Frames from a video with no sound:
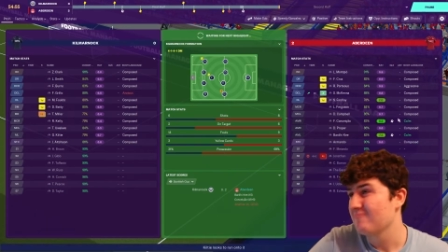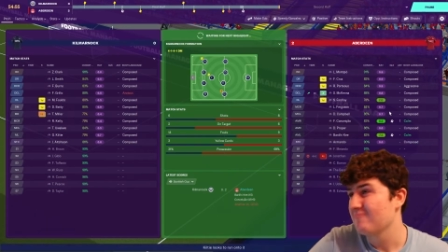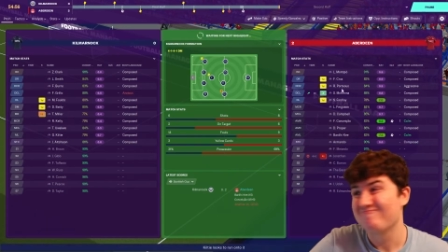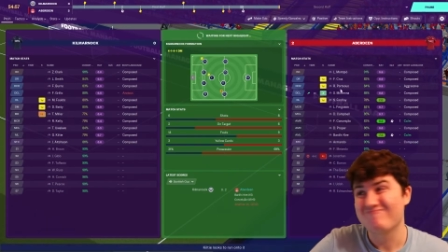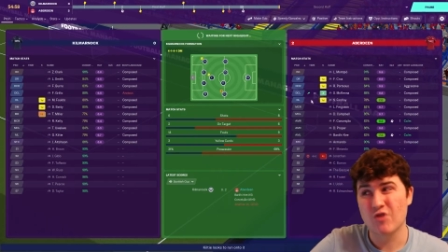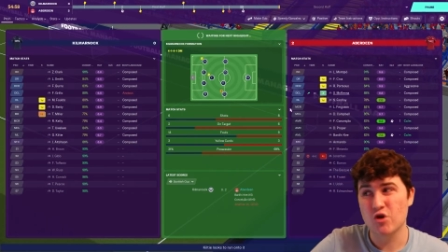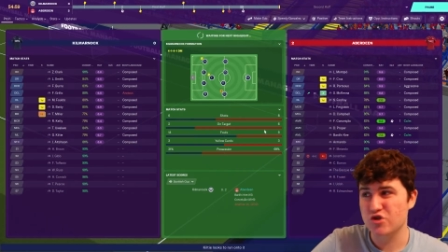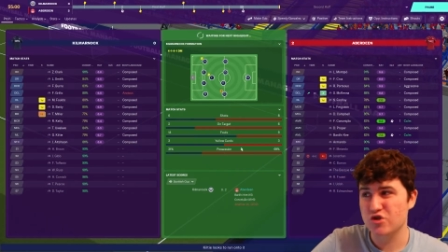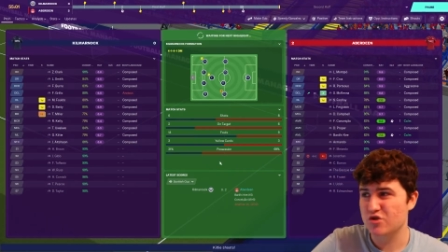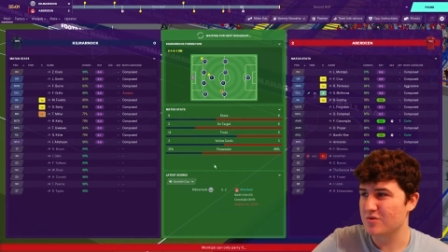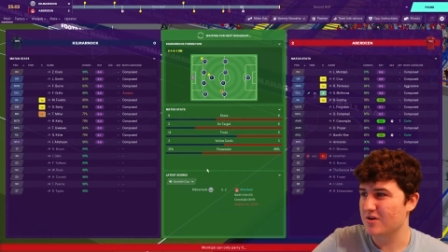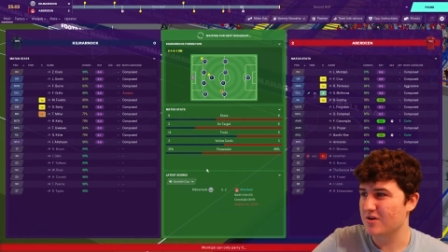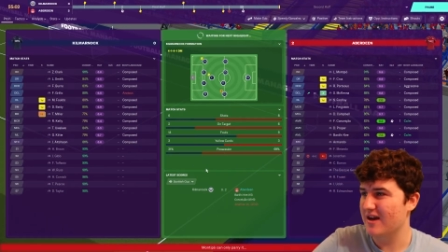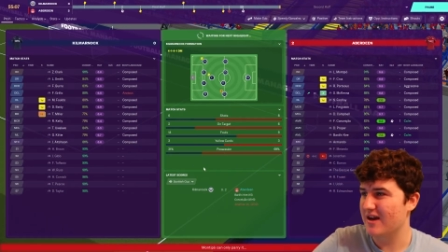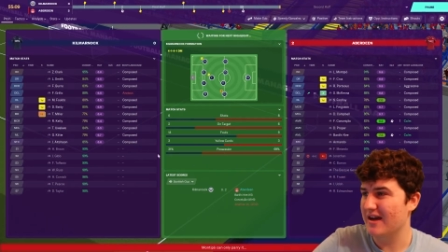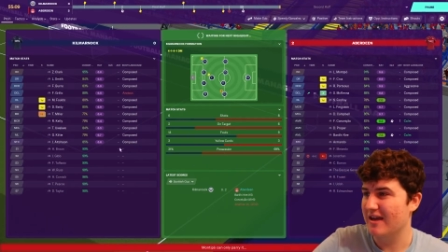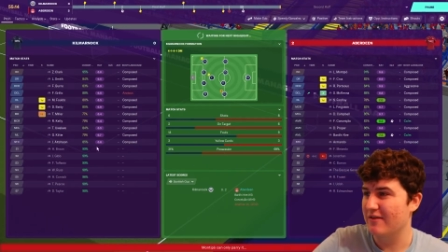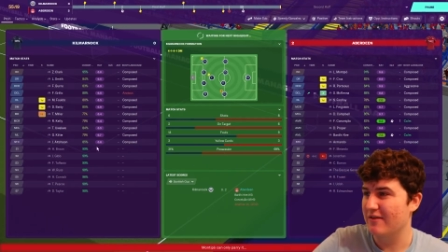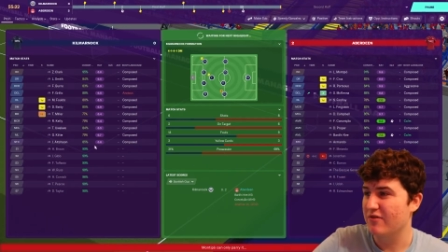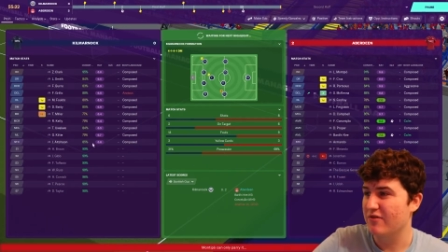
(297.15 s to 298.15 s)
Not sure where
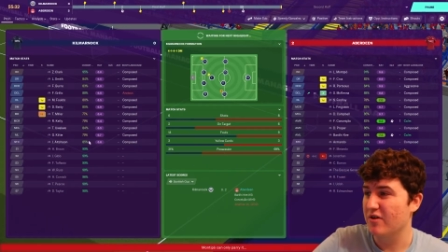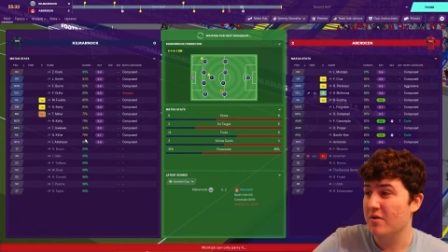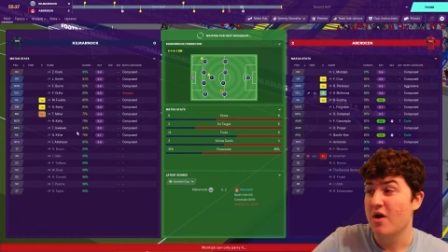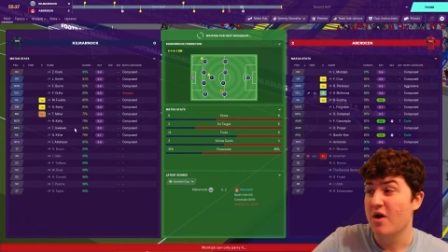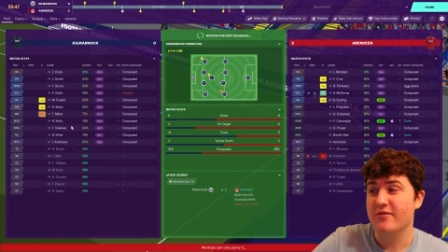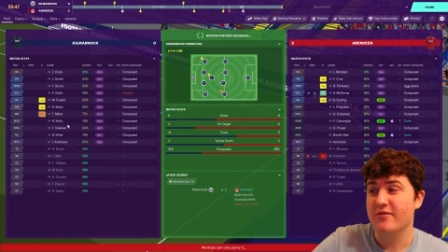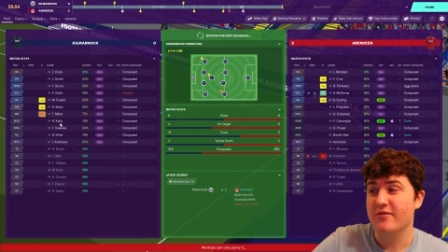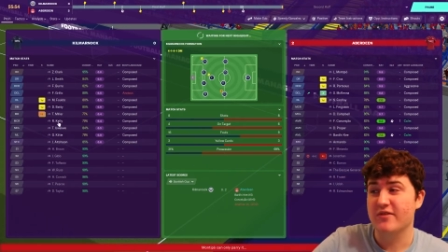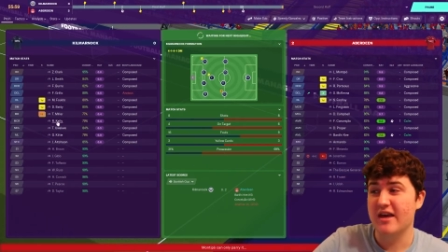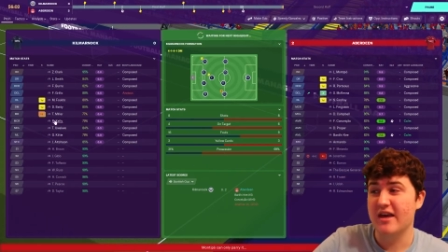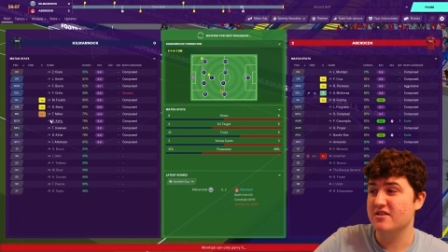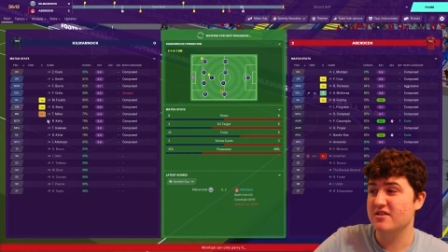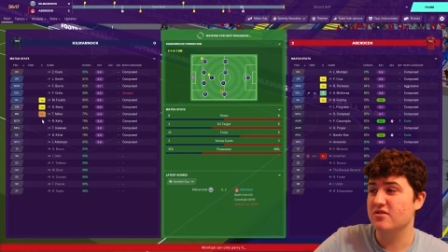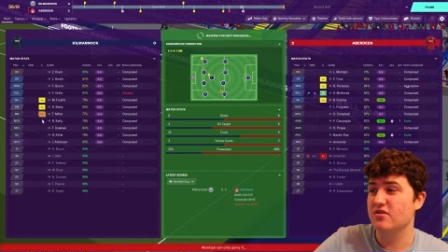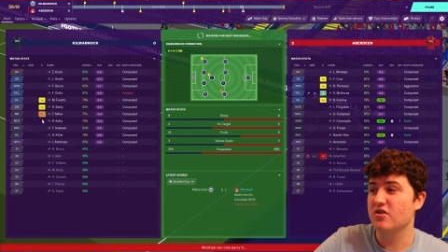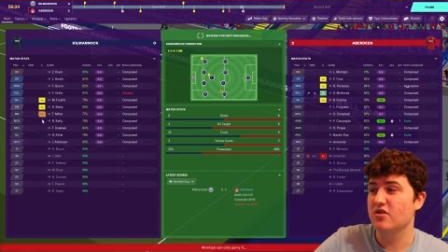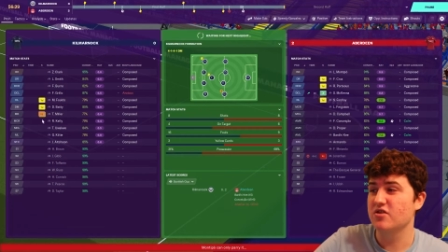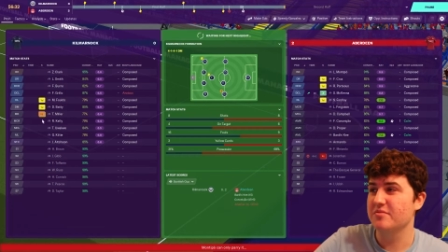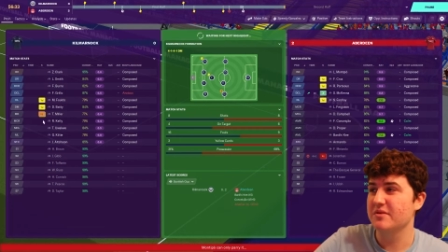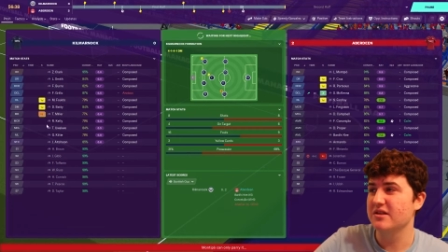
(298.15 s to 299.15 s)
that came from. Kicked
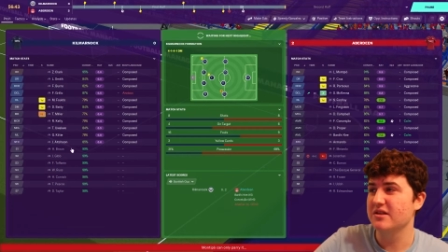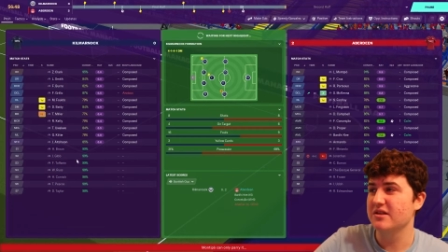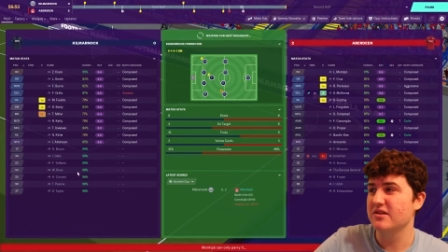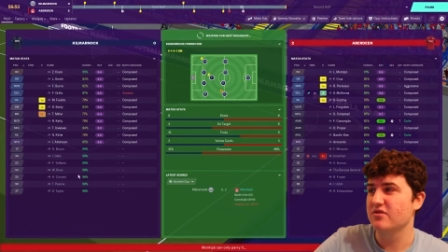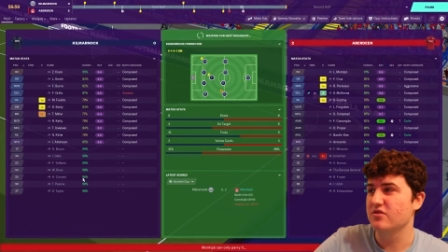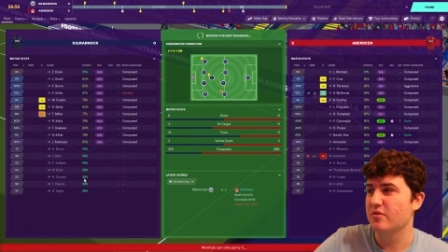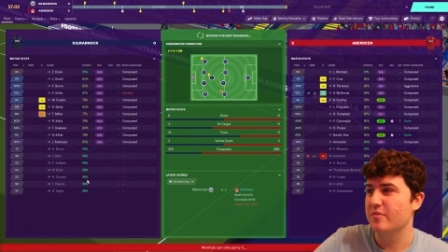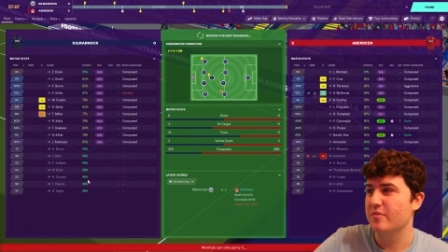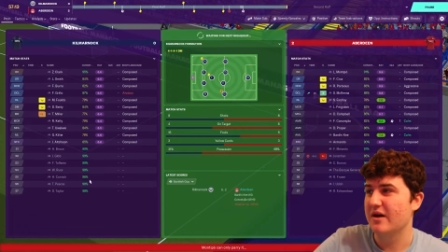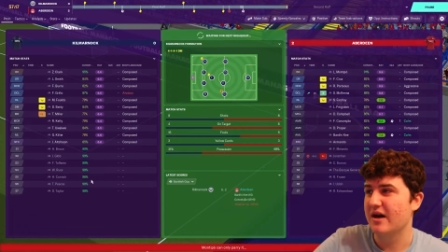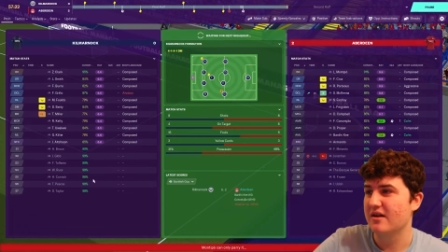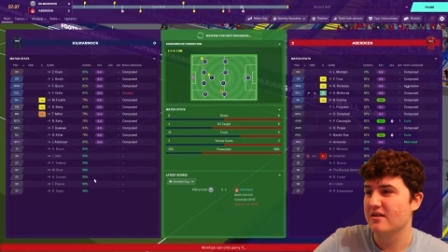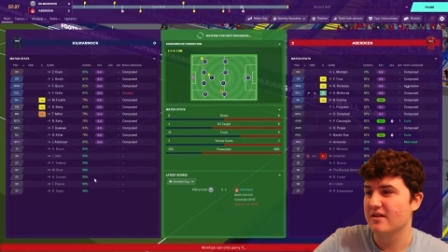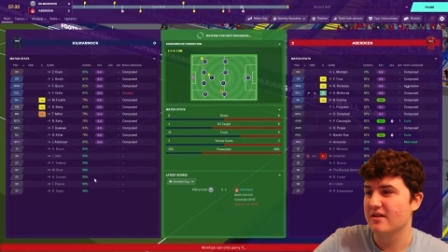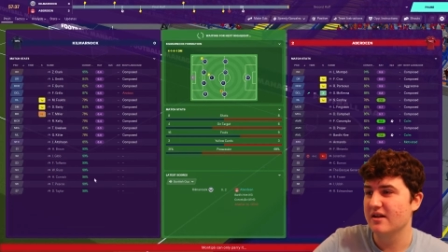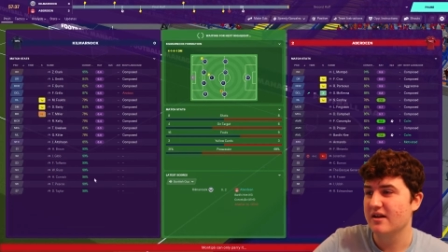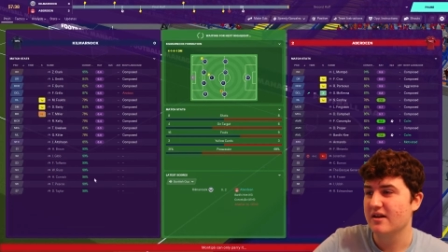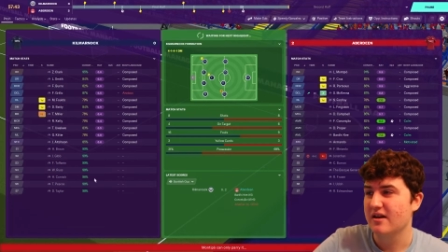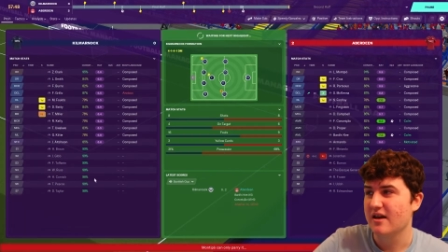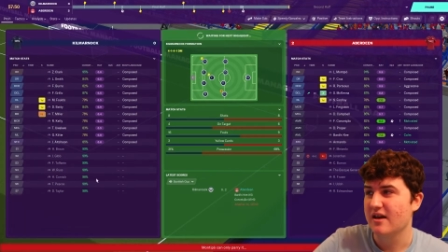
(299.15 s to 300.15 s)
Todd Miller though,
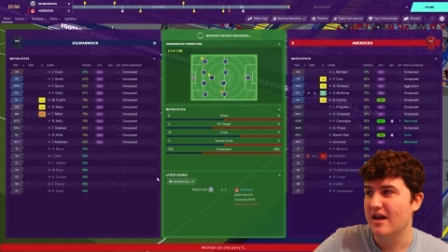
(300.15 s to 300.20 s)
apparently.